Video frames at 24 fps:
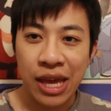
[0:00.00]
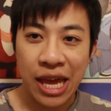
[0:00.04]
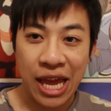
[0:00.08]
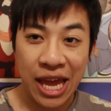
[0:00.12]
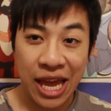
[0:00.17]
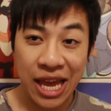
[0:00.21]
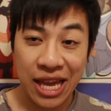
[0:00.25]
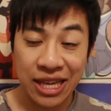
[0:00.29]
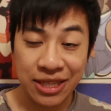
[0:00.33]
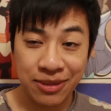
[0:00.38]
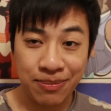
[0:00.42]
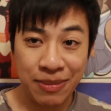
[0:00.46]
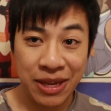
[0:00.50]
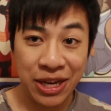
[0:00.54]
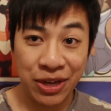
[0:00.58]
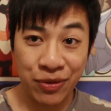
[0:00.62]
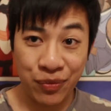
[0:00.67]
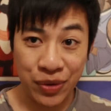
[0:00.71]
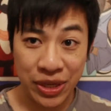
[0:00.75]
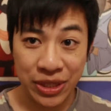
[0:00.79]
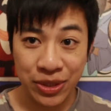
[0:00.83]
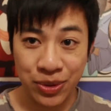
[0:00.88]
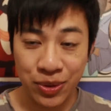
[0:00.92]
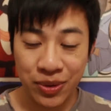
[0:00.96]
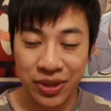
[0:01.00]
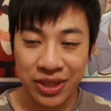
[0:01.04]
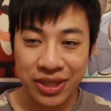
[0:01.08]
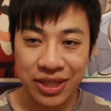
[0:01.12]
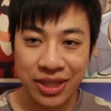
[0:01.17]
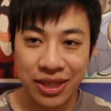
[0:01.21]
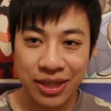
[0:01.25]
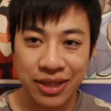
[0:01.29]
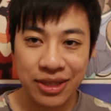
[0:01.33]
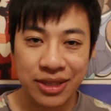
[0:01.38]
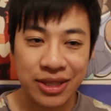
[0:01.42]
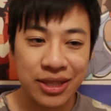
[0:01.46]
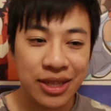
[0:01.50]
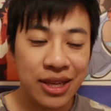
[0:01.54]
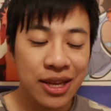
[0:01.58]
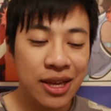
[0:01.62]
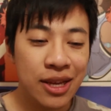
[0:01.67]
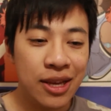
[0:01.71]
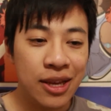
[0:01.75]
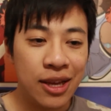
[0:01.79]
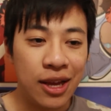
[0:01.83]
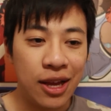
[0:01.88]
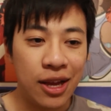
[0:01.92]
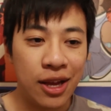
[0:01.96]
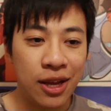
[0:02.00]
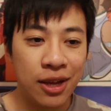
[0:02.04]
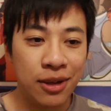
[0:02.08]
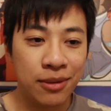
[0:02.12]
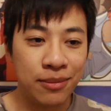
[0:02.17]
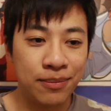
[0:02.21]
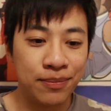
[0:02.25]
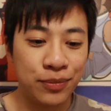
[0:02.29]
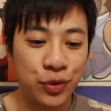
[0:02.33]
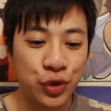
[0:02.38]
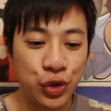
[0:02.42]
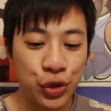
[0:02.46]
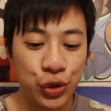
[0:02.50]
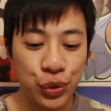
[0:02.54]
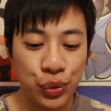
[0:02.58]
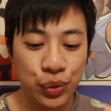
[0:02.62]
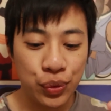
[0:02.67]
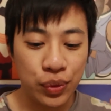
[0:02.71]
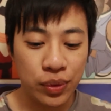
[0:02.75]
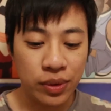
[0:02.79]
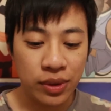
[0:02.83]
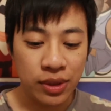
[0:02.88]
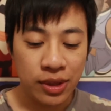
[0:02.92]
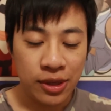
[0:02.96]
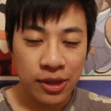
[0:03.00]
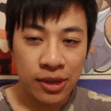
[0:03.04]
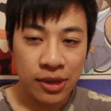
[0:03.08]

as many resources to